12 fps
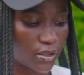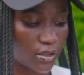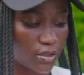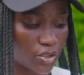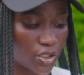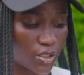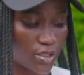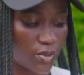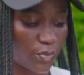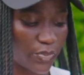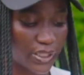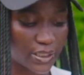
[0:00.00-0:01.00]
the chest,
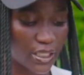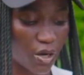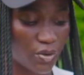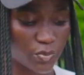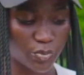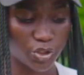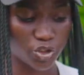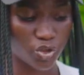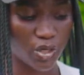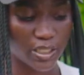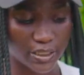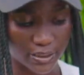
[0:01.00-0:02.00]
but our spiritual
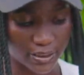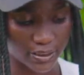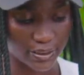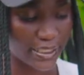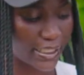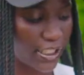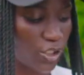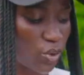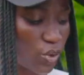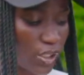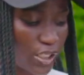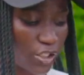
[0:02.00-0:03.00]
heart, the key
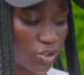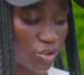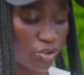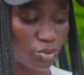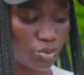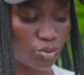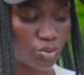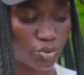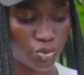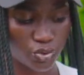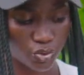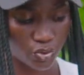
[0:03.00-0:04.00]
connection to true
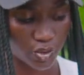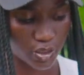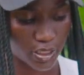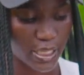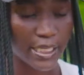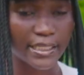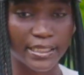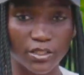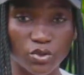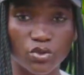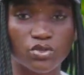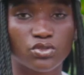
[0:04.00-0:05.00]
source, the
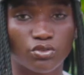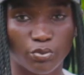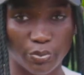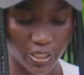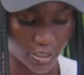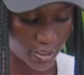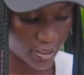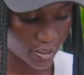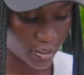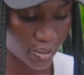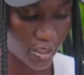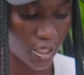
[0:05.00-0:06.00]
source of
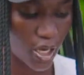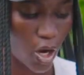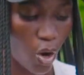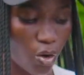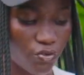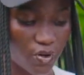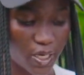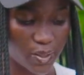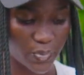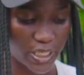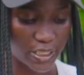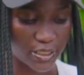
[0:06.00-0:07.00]
peace, of
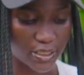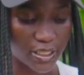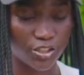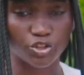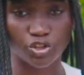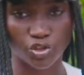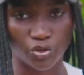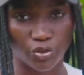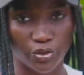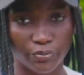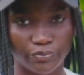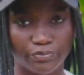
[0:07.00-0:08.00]
calmness and joy.